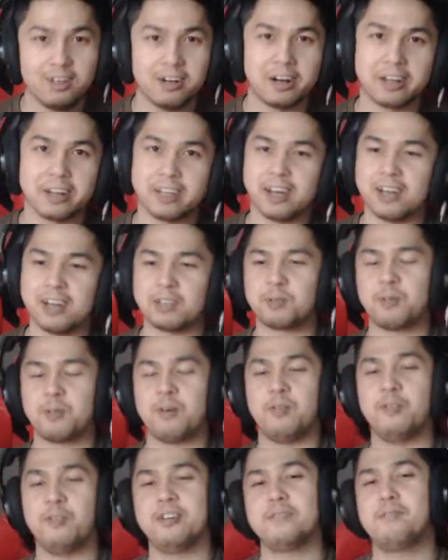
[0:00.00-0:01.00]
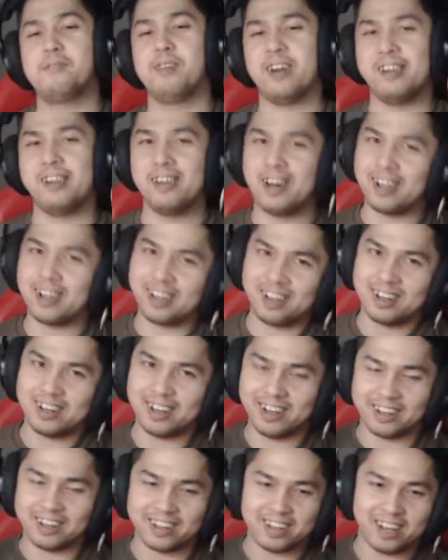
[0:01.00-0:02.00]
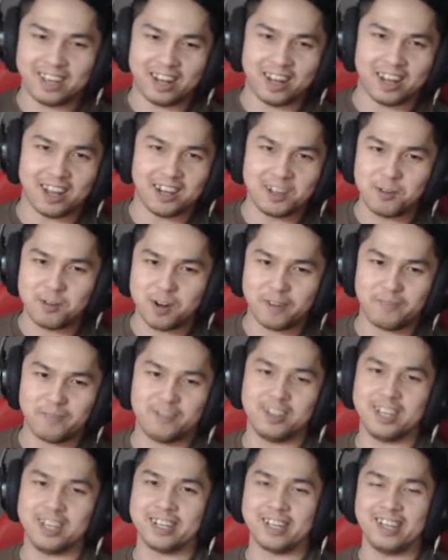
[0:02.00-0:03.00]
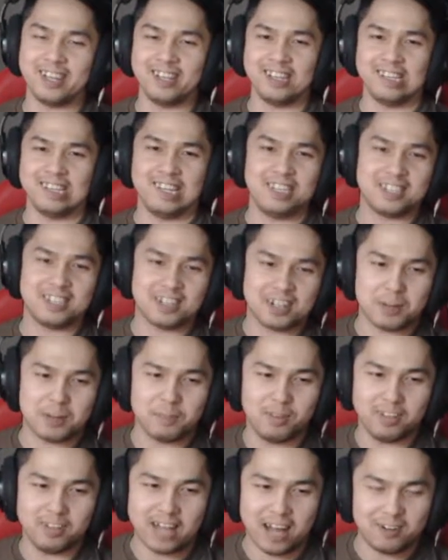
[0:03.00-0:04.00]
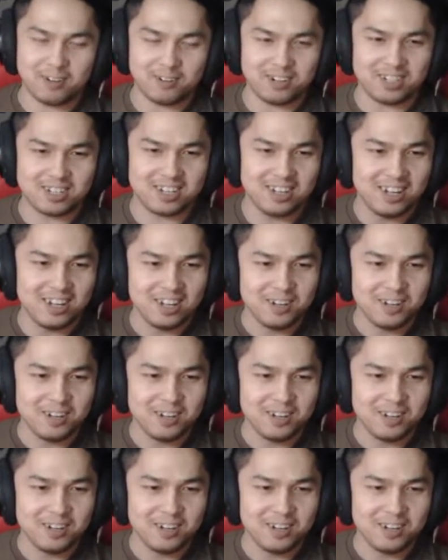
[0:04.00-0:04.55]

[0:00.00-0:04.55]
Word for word: Alright guys, we're probably not gonna get anywhere for like at least a couple hours